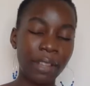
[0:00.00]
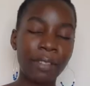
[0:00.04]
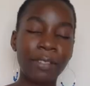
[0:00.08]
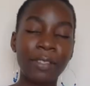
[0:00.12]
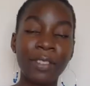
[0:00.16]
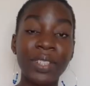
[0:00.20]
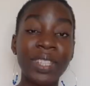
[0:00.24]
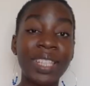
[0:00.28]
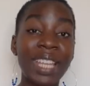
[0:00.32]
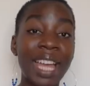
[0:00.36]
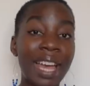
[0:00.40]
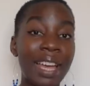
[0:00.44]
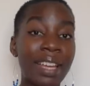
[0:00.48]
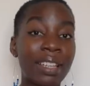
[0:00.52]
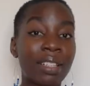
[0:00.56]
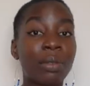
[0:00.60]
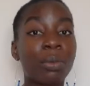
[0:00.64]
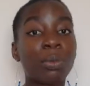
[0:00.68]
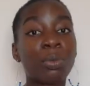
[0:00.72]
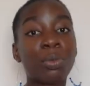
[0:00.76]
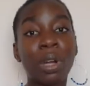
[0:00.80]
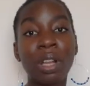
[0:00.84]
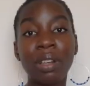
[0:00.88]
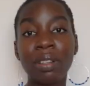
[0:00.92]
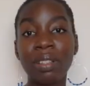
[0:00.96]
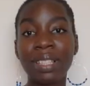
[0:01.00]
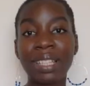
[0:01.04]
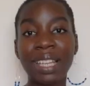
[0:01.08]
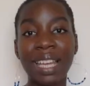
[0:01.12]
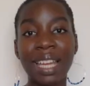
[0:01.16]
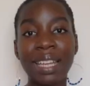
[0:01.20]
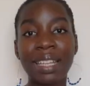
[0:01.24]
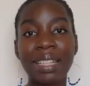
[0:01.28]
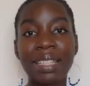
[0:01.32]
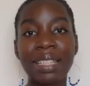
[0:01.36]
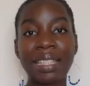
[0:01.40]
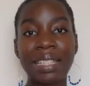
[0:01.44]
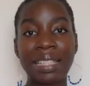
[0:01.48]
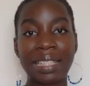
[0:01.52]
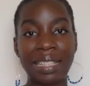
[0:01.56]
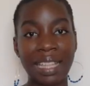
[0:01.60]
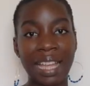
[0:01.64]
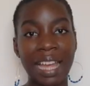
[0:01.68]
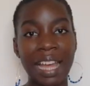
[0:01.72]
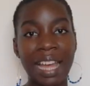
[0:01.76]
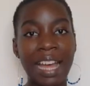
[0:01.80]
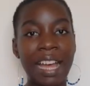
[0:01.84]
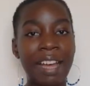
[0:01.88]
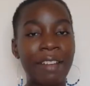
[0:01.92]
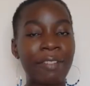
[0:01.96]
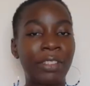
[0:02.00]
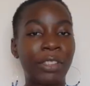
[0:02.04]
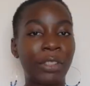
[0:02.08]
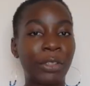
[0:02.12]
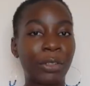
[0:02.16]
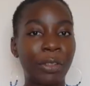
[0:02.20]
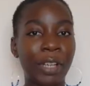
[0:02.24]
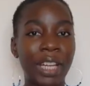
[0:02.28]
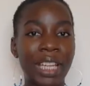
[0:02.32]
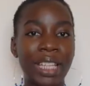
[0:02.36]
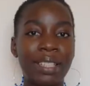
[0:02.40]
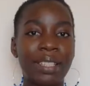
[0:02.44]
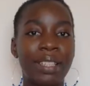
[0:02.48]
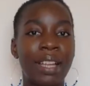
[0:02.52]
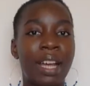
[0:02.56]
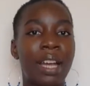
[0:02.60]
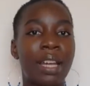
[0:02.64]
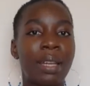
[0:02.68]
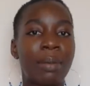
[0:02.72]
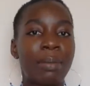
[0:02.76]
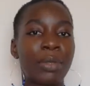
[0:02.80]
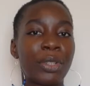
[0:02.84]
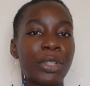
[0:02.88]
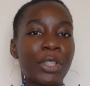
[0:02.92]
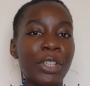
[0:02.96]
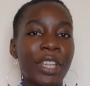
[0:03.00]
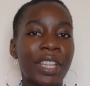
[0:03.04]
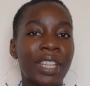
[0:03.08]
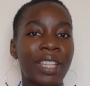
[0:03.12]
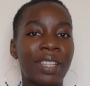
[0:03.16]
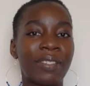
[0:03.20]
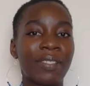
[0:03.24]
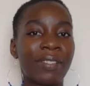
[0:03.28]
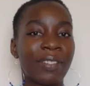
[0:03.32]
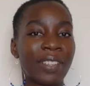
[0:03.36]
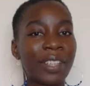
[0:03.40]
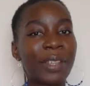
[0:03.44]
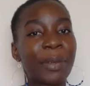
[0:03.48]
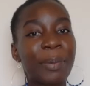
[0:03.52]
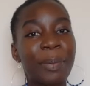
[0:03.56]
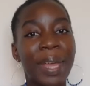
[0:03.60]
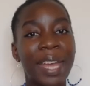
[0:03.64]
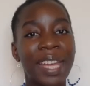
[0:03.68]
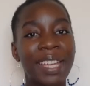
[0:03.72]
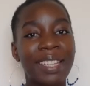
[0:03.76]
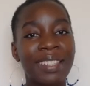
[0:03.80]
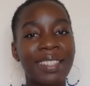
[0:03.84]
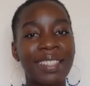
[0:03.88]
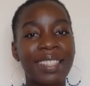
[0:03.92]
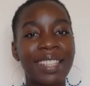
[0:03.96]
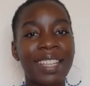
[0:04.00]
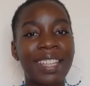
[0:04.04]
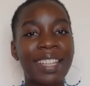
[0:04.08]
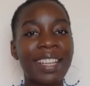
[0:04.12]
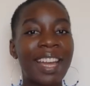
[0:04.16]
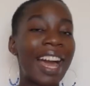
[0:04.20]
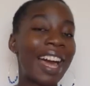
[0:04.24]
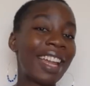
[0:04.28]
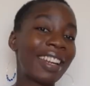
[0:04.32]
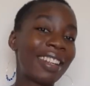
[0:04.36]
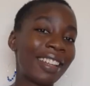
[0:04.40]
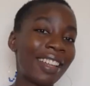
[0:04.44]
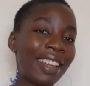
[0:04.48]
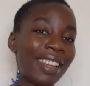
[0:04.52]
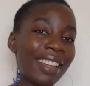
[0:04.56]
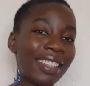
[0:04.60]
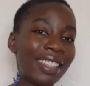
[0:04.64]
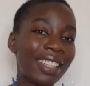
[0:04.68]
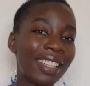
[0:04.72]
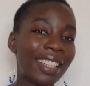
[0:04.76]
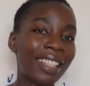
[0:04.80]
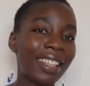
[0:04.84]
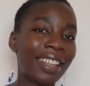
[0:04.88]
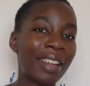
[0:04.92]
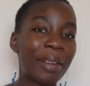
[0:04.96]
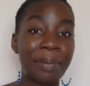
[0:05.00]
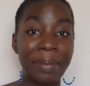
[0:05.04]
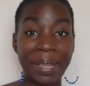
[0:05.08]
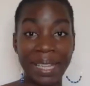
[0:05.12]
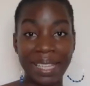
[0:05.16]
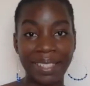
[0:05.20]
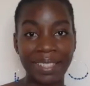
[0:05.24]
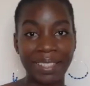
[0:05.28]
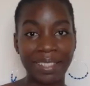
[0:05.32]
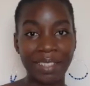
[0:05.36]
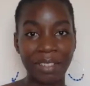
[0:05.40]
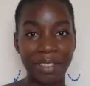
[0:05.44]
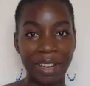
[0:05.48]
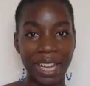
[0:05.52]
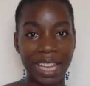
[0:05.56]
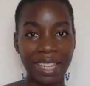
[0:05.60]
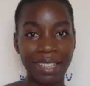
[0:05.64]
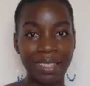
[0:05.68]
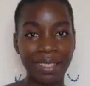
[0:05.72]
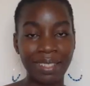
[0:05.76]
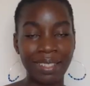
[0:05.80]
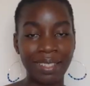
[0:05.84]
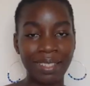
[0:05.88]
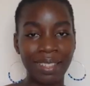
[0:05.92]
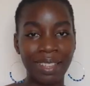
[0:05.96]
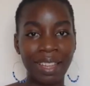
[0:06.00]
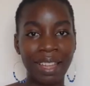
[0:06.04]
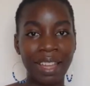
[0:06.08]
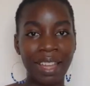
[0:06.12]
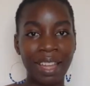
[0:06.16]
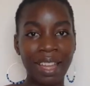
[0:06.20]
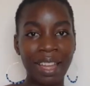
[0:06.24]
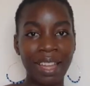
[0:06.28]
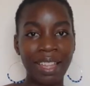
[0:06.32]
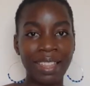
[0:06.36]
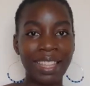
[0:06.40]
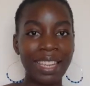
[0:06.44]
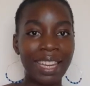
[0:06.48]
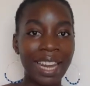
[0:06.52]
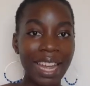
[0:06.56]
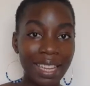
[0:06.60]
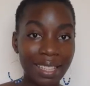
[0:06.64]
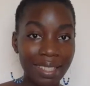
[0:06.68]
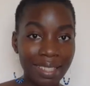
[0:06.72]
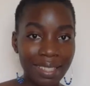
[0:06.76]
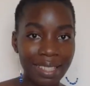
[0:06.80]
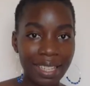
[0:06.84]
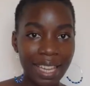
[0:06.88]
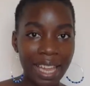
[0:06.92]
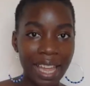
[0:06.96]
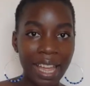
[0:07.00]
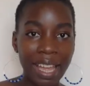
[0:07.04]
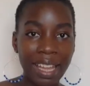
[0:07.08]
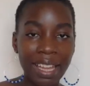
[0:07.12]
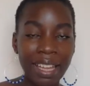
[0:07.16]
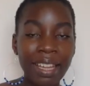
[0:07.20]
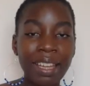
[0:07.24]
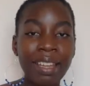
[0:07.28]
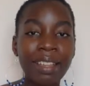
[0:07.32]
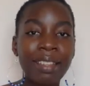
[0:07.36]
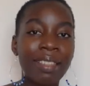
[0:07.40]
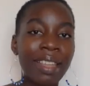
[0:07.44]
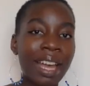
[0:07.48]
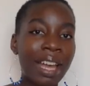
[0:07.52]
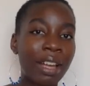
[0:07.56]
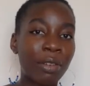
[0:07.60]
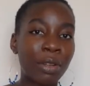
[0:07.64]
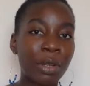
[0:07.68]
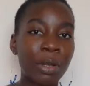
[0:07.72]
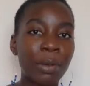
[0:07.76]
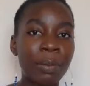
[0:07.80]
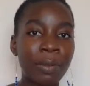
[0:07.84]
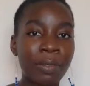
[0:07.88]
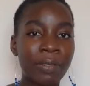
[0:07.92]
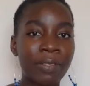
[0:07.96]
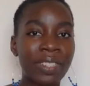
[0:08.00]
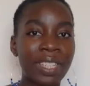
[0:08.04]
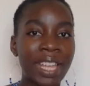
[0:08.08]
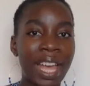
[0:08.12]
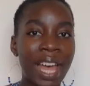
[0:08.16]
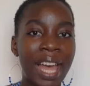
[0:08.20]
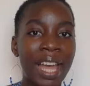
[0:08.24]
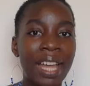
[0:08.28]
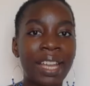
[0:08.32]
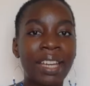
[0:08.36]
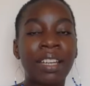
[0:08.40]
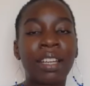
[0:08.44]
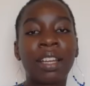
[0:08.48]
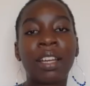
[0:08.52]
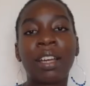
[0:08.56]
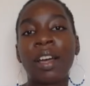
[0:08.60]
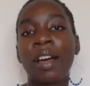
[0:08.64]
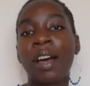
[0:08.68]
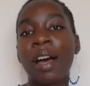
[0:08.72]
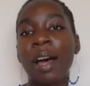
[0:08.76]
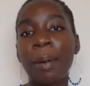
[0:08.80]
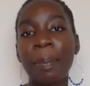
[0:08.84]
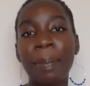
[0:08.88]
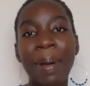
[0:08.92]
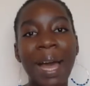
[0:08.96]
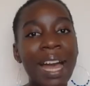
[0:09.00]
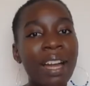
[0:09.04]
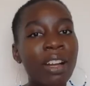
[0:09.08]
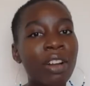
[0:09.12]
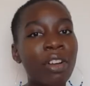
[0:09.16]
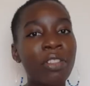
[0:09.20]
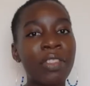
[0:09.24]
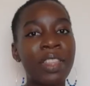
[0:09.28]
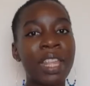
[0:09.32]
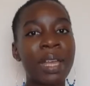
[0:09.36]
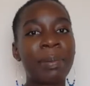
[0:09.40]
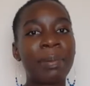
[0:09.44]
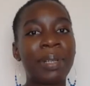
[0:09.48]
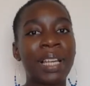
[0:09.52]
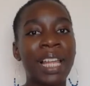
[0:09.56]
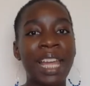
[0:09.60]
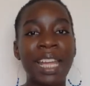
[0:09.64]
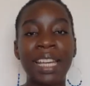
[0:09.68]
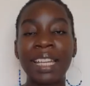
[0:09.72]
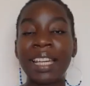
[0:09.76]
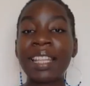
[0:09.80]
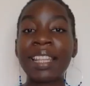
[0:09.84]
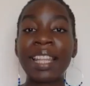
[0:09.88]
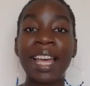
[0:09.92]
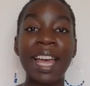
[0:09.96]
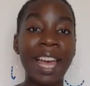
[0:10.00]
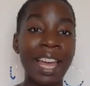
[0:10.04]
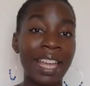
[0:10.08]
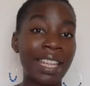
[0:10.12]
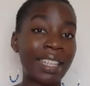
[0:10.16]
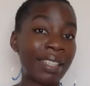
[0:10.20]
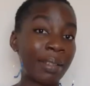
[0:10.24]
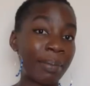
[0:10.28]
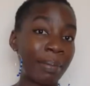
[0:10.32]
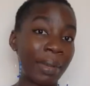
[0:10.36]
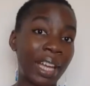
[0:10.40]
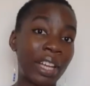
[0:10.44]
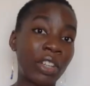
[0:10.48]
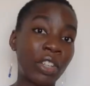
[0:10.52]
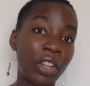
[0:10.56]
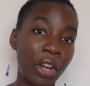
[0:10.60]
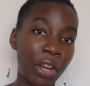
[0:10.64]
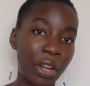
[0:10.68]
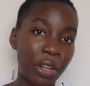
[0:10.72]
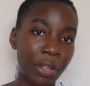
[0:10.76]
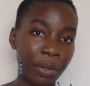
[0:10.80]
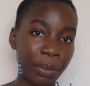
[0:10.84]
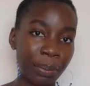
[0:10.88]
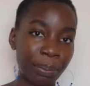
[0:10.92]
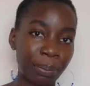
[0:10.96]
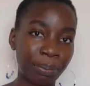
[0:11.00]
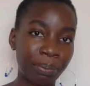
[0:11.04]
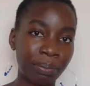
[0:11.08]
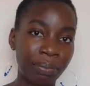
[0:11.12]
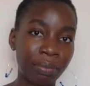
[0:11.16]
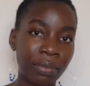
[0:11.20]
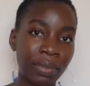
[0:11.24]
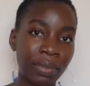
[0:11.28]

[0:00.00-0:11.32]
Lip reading: For Ted, one day he's there having a great time doing finger painting and learning Amazing Grace. The next day, that group of 10 are back on their plane and they're heading back home.